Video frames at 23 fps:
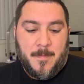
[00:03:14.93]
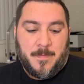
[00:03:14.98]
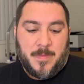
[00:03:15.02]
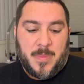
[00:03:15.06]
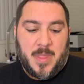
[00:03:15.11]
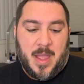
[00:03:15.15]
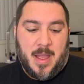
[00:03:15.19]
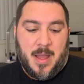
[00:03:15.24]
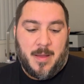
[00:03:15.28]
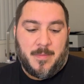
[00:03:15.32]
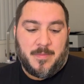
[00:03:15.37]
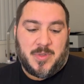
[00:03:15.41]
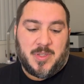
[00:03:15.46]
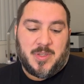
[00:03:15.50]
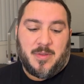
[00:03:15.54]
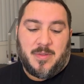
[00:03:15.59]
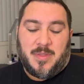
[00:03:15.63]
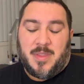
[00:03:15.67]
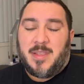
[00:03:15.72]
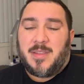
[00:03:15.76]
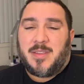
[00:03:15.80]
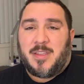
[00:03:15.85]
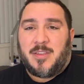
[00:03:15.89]
So
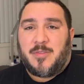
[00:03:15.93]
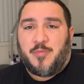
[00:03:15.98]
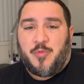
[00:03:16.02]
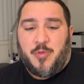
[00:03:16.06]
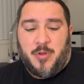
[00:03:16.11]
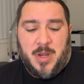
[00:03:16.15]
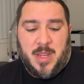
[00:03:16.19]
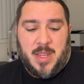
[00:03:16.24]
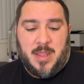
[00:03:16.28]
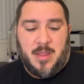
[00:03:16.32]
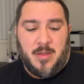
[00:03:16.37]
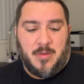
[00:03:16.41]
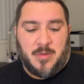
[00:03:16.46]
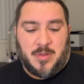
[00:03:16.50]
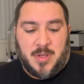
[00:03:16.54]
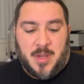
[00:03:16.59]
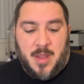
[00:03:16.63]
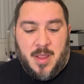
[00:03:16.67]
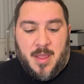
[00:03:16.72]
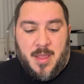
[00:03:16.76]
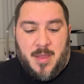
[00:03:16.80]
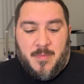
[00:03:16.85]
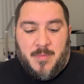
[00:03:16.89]
this is pretty huge.
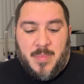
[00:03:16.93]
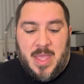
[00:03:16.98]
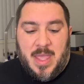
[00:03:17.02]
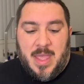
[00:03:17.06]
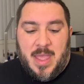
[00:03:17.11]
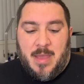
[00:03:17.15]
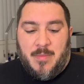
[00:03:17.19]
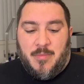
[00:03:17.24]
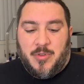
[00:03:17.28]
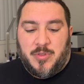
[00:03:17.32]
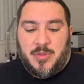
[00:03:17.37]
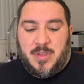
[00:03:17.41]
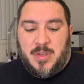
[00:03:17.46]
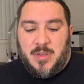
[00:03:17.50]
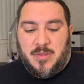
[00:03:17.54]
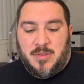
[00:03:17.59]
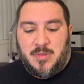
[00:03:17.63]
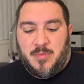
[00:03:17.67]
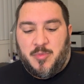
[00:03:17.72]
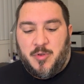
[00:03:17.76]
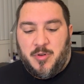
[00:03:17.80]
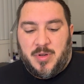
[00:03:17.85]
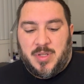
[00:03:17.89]
Being able to use
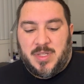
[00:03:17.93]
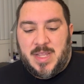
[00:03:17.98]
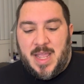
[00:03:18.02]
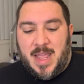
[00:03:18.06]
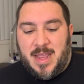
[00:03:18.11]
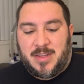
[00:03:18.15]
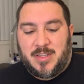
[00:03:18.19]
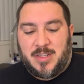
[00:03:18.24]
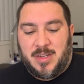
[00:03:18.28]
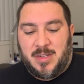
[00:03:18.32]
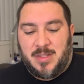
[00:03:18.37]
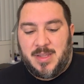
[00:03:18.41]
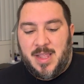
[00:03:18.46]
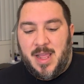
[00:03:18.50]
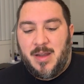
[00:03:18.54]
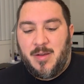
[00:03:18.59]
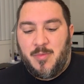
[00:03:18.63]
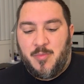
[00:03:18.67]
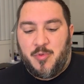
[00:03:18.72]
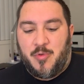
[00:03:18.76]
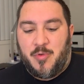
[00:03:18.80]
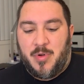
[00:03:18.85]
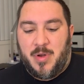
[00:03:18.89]
a bonus action
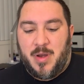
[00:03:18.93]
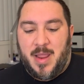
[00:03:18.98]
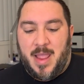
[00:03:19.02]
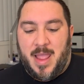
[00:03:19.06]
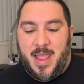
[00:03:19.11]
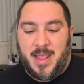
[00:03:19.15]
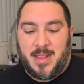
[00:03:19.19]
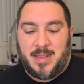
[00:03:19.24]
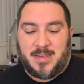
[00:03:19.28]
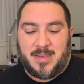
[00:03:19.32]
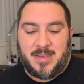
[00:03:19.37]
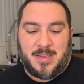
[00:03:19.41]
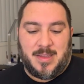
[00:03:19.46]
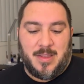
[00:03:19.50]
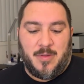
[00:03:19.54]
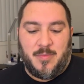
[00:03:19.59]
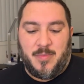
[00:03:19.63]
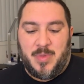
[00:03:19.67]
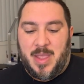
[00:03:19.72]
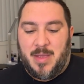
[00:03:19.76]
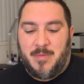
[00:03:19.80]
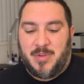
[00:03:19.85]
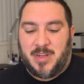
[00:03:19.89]
teleport and still
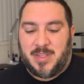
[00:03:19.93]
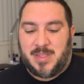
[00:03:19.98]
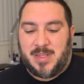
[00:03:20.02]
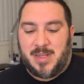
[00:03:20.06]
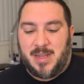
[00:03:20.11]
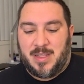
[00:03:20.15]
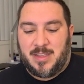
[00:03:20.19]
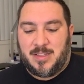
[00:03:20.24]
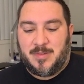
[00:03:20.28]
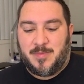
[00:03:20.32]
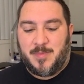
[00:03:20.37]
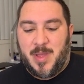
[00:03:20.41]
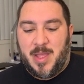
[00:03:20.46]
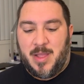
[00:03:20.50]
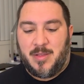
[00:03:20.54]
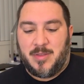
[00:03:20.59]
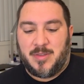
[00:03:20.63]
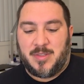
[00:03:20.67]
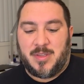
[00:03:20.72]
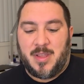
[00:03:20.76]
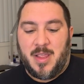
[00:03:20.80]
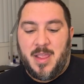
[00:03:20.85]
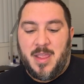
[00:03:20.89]
be able to sling
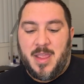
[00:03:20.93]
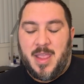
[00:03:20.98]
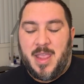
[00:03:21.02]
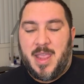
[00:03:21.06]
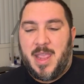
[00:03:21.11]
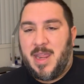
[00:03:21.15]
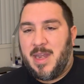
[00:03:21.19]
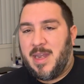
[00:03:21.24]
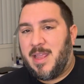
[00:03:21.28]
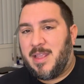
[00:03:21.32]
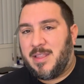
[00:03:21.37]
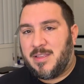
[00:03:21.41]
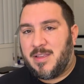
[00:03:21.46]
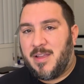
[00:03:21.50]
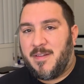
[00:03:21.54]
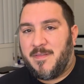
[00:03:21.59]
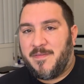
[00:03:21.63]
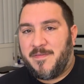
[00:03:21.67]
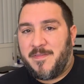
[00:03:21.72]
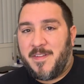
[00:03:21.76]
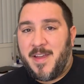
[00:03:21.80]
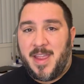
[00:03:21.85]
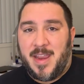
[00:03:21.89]
spells in a
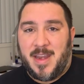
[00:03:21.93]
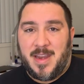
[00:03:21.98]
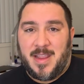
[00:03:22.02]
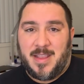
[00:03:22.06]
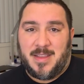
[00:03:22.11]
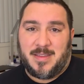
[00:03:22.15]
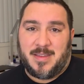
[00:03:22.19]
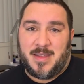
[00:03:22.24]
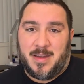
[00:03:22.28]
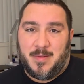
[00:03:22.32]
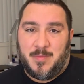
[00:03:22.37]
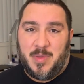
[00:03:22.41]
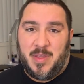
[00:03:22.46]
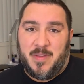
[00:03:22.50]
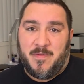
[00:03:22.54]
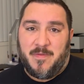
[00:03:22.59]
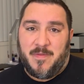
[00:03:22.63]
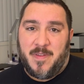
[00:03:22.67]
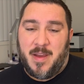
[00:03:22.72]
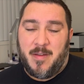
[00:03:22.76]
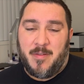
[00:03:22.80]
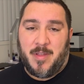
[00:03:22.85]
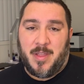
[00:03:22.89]
tough fight is going to be
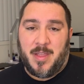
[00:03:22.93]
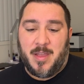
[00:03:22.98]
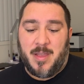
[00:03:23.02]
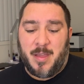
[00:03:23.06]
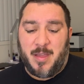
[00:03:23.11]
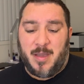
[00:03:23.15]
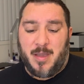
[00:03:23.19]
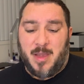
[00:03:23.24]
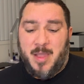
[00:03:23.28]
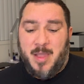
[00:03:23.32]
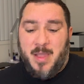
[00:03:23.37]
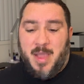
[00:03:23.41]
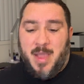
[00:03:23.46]
very good.